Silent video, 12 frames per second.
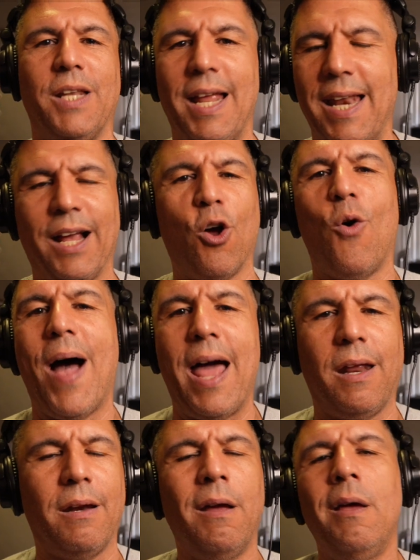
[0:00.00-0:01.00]
and then they go
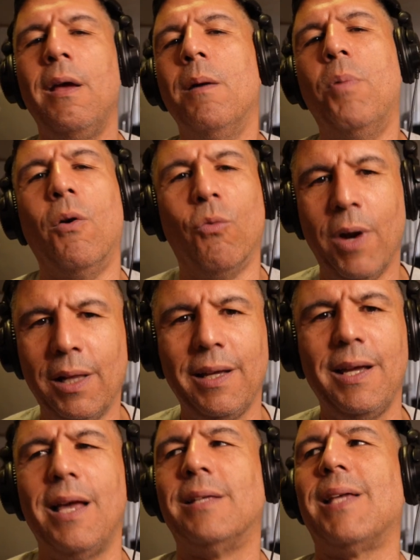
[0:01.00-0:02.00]
at it. But
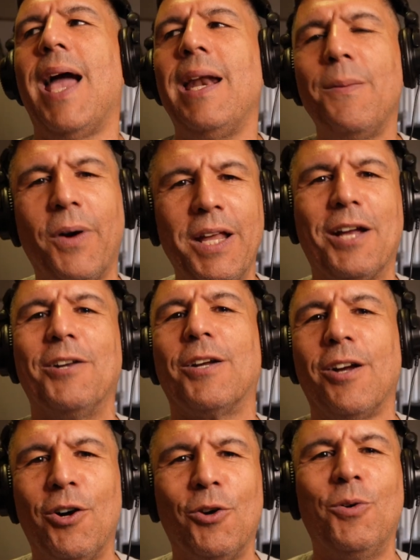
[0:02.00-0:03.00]
really, is anybody going to
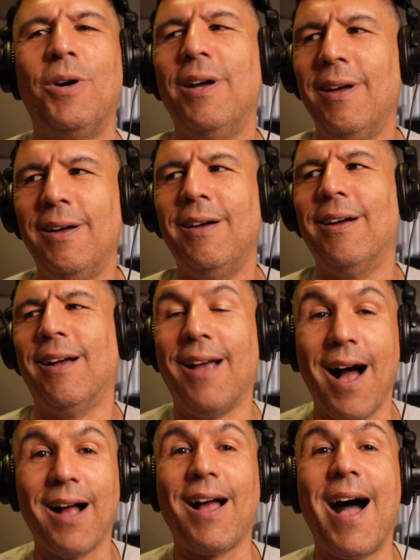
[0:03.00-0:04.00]
go
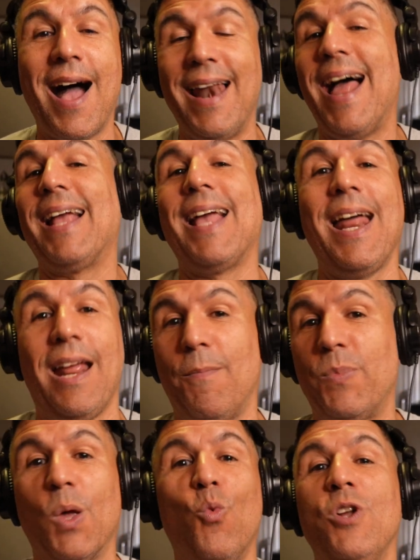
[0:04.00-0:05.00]
gaga? And I get
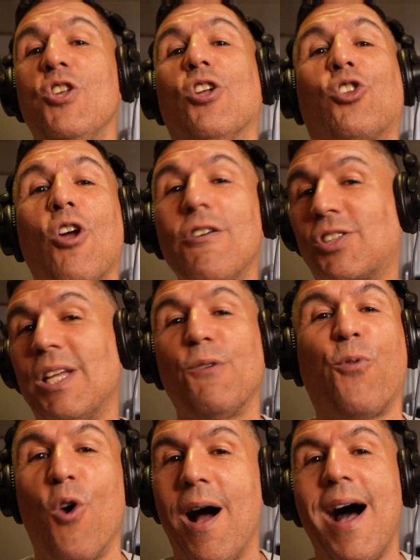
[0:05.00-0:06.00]
it. When you're thirsting
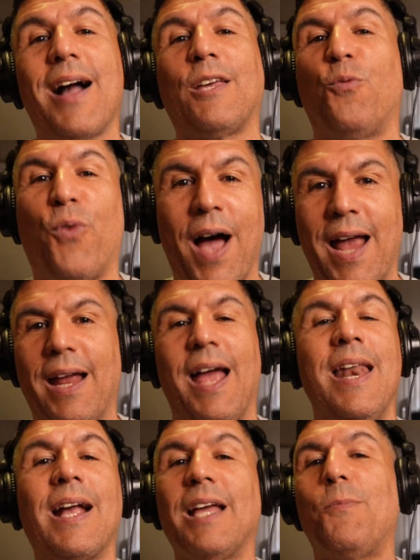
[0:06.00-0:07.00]
for a hockey fight,
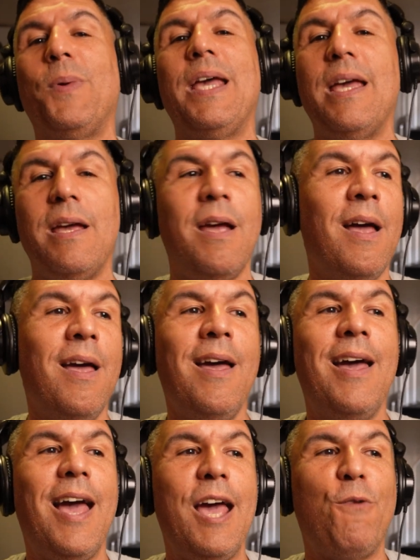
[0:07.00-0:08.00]
and it could be
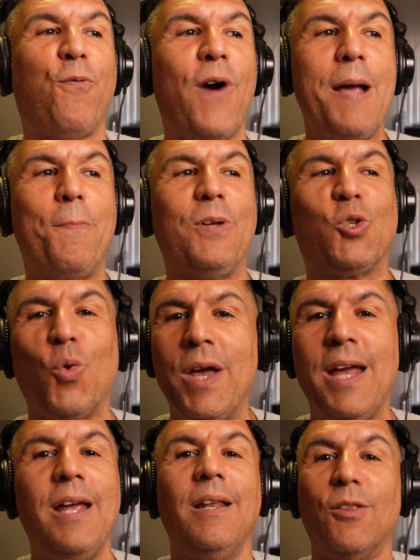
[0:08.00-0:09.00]
a fight
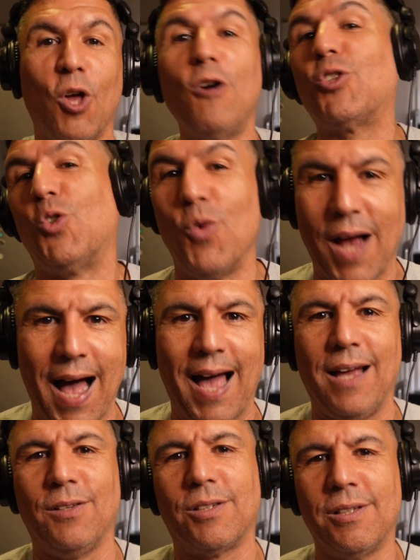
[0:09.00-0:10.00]
between those two
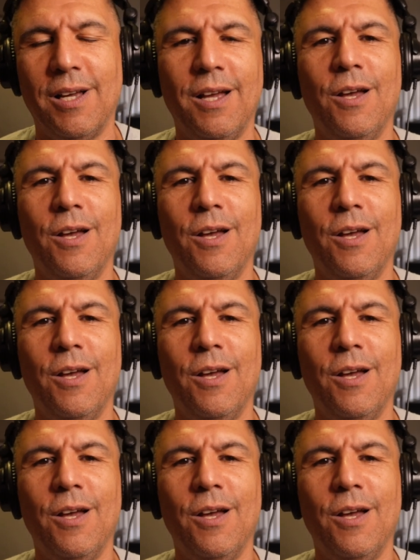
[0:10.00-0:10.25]
guys,